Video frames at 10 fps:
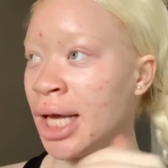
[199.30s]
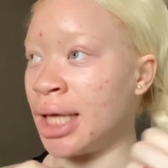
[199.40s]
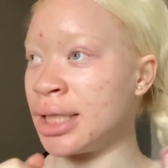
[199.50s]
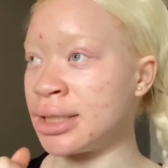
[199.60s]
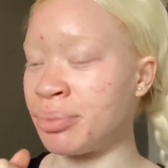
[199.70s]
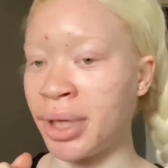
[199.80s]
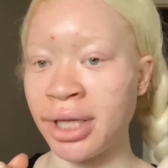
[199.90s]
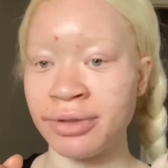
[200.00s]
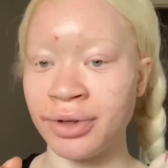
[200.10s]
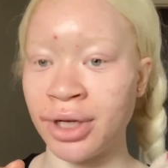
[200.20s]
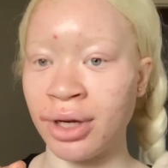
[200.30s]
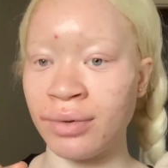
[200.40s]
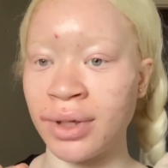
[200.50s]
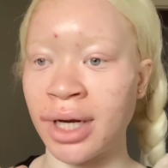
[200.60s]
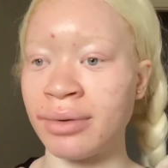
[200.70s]
And this man's video
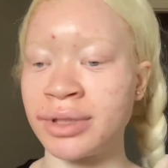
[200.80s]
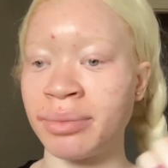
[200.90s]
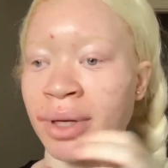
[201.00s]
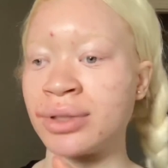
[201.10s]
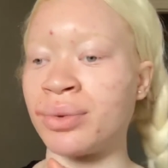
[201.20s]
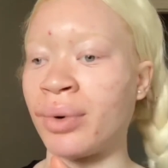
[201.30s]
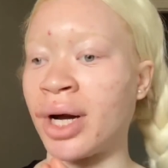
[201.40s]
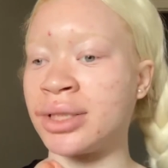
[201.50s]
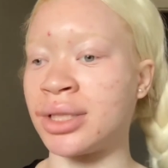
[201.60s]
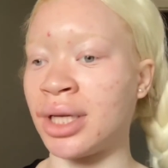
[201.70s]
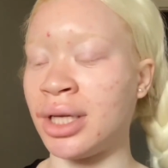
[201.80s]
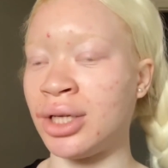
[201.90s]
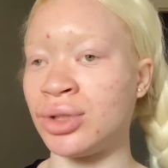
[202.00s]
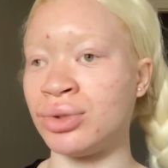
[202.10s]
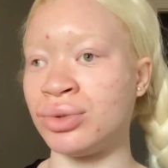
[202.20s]
that I was about to watch, he
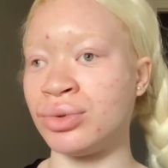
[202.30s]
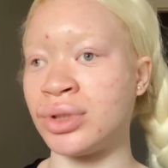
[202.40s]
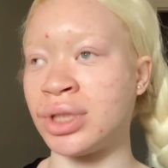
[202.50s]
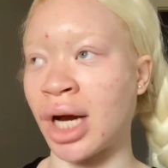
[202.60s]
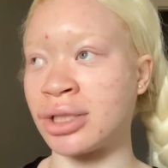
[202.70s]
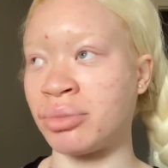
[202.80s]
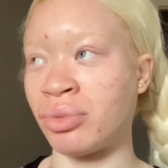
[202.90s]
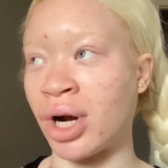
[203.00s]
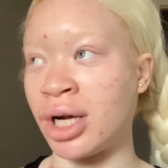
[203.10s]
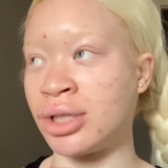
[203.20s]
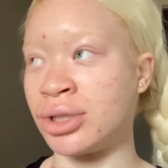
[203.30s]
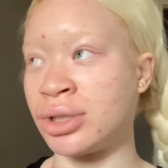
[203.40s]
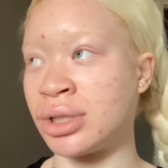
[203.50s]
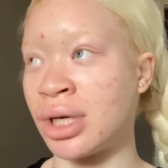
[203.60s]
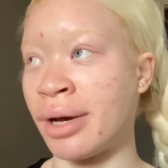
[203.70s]
used Dr.
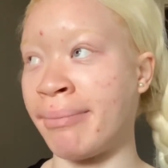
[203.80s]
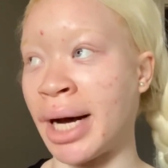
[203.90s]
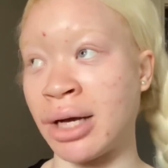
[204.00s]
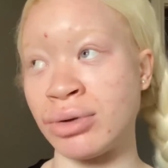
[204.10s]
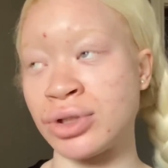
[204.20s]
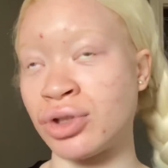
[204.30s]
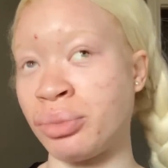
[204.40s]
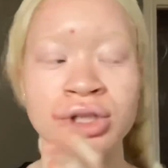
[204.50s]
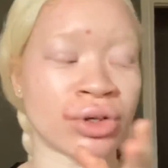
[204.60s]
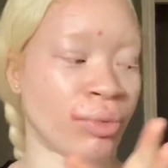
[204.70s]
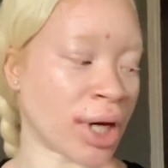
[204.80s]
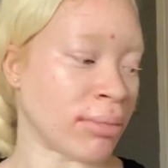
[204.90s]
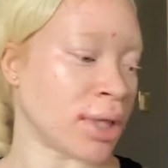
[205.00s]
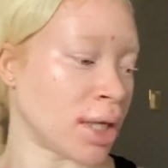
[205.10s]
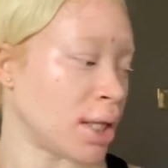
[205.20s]
Bronner's mild soap. So what I'm
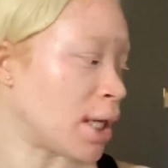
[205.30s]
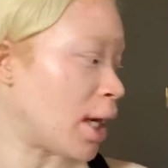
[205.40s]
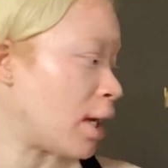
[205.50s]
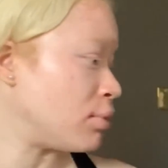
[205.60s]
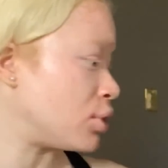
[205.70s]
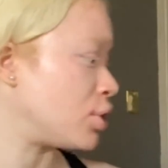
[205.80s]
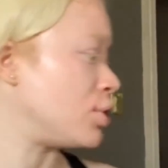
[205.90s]
thinking that I'm gonna